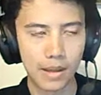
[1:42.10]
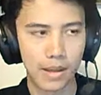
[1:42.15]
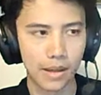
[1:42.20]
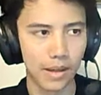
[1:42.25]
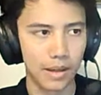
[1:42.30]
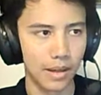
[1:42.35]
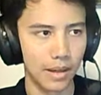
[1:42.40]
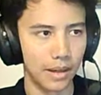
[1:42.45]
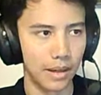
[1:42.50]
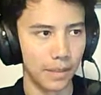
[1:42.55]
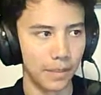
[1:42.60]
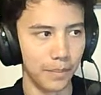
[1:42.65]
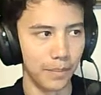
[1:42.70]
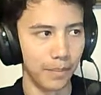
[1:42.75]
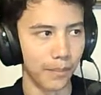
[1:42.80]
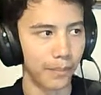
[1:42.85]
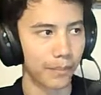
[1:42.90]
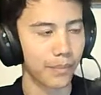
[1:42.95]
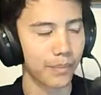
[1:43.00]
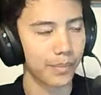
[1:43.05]

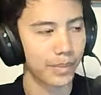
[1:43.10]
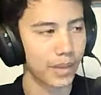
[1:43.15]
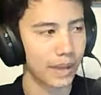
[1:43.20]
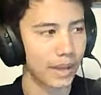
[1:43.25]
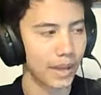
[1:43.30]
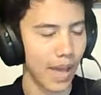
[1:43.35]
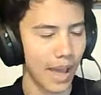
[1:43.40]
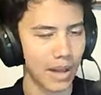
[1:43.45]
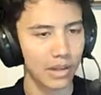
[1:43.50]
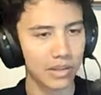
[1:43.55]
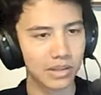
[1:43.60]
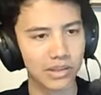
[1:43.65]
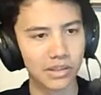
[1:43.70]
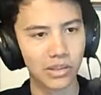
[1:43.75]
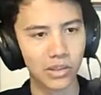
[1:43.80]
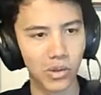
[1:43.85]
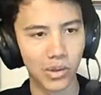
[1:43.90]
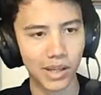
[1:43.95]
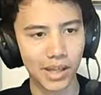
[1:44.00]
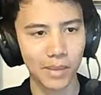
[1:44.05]
Um, and
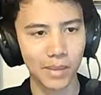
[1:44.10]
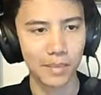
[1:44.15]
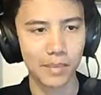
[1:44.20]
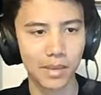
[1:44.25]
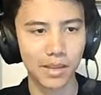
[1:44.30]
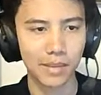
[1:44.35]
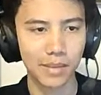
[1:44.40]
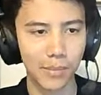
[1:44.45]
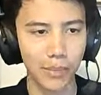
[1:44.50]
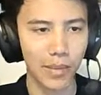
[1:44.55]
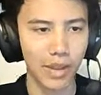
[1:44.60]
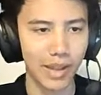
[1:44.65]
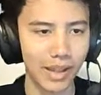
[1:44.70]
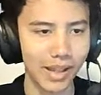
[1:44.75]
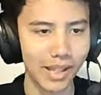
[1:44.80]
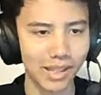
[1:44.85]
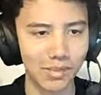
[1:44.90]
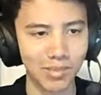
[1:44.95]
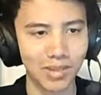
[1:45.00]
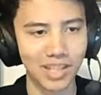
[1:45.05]
also, it
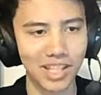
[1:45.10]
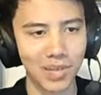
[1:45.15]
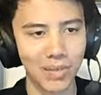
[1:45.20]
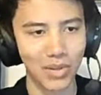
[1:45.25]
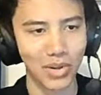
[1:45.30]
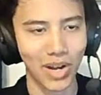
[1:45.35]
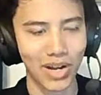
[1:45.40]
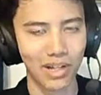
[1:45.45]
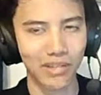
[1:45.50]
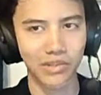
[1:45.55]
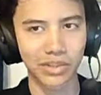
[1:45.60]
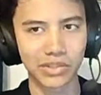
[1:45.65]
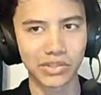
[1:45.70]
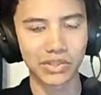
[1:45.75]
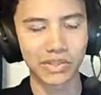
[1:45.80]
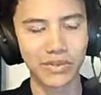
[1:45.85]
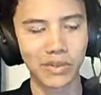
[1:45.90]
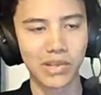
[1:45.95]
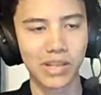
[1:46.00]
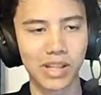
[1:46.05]
lets me keep track of the
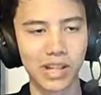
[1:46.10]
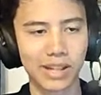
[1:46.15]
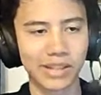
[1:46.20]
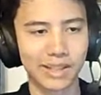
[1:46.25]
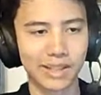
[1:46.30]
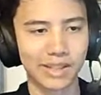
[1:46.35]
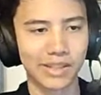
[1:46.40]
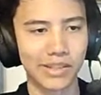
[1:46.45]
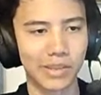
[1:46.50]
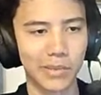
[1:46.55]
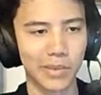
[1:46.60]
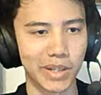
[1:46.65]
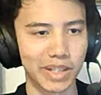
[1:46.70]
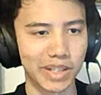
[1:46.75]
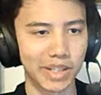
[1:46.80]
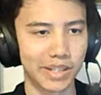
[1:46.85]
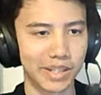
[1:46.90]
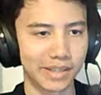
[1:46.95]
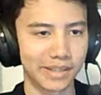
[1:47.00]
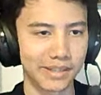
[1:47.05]
servos a lot easier
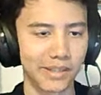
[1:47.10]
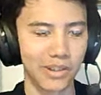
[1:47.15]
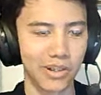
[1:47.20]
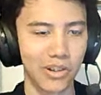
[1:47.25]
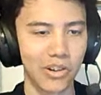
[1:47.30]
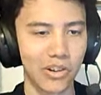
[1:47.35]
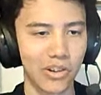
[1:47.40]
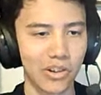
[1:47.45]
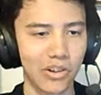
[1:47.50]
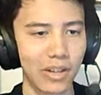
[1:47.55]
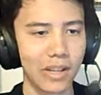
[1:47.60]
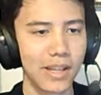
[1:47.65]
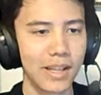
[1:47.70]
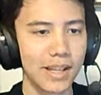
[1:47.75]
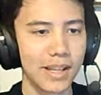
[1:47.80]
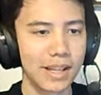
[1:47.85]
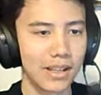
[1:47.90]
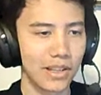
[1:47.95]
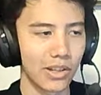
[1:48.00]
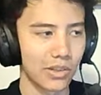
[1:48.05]
because they're all
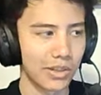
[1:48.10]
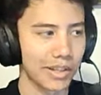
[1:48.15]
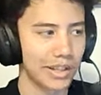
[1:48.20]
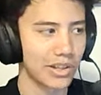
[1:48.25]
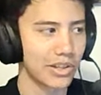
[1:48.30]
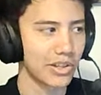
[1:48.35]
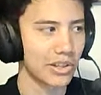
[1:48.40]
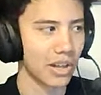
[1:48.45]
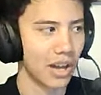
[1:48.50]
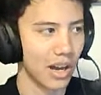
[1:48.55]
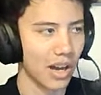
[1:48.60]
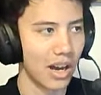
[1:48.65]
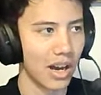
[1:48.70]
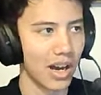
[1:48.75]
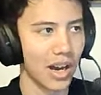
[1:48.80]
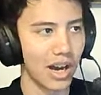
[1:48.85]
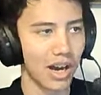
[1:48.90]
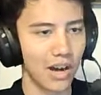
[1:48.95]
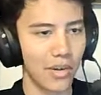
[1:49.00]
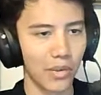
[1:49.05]
their
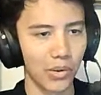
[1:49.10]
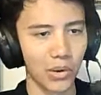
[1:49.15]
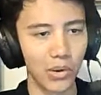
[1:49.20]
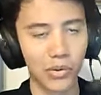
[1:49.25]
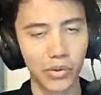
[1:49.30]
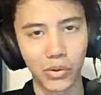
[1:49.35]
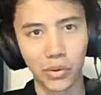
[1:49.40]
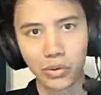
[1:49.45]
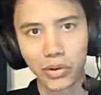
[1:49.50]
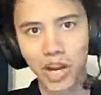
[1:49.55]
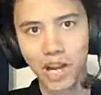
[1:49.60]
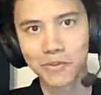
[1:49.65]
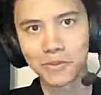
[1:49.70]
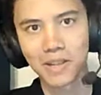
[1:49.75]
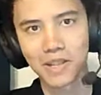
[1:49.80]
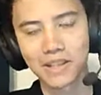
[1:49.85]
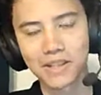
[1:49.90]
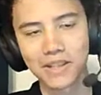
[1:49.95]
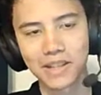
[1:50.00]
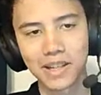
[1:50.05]
own
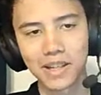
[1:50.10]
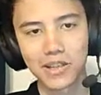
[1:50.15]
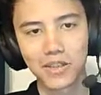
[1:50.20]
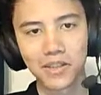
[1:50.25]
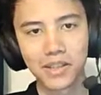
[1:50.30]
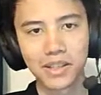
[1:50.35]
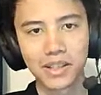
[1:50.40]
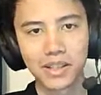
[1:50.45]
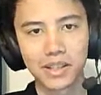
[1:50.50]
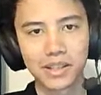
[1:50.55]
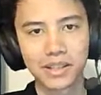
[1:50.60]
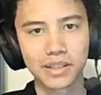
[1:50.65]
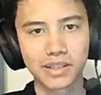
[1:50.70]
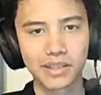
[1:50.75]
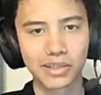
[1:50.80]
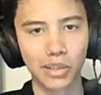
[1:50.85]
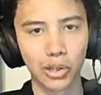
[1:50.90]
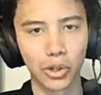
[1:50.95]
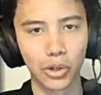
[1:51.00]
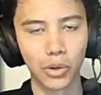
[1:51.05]
objects now,
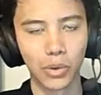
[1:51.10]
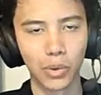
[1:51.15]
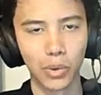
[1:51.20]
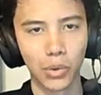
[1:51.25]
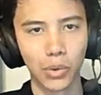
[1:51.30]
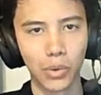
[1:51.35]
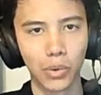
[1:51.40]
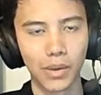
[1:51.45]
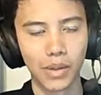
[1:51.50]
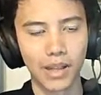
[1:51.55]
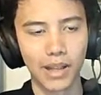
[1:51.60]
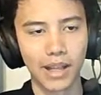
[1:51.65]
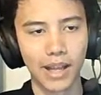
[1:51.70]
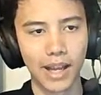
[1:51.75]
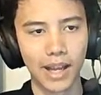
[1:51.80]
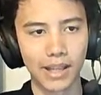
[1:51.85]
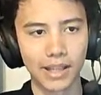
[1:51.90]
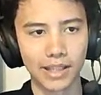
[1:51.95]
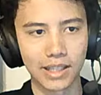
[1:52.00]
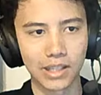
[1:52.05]
so
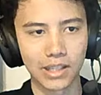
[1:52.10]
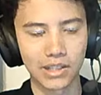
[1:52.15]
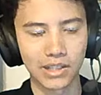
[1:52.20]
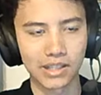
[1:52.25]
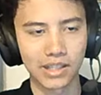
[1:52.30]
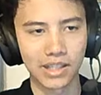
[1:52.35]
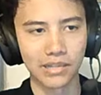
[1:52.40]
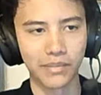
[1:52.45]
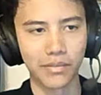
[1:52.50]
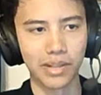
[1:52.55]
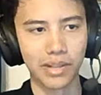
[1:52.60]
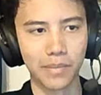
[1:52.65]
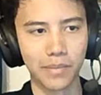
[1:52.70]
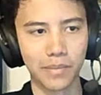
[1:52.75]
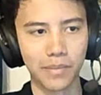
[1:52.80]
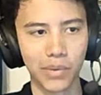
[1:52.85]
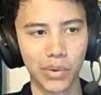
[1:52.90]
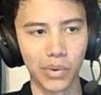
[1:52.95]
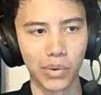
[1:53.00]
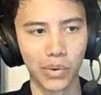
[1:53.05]
I can just give
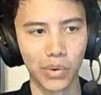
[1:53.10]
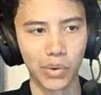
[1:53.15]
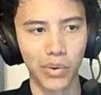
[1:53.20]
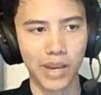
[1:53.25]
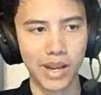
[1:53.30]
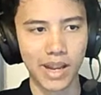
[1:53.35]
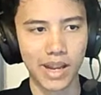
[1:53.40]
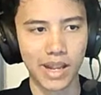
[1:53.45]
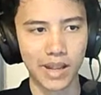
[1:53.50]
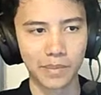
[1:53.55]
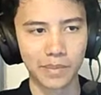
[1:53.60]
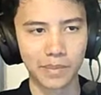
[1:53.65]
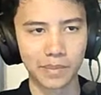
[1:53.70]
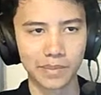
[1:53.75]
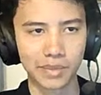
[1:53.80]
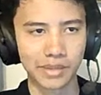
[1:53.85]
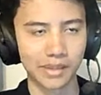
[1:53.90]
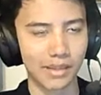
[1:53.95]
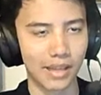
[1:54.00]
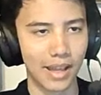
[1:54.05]
them their own
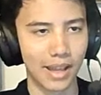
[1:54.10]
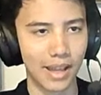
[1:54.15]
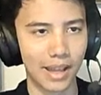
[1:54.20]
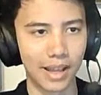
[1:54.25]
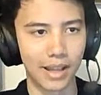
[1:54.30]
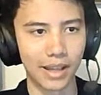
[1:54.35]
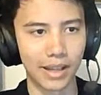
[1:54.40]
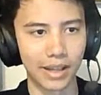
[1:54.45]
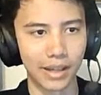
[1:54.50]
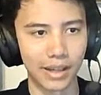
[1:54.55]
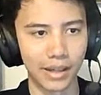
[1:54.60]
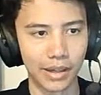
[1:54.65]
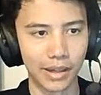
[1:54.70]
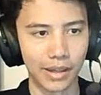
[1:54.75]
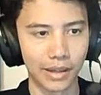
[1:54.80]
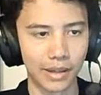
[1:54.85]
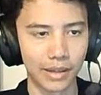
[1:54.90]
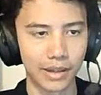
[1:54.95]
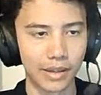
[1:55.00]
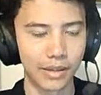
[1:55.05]
names
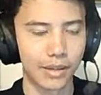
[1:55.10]
and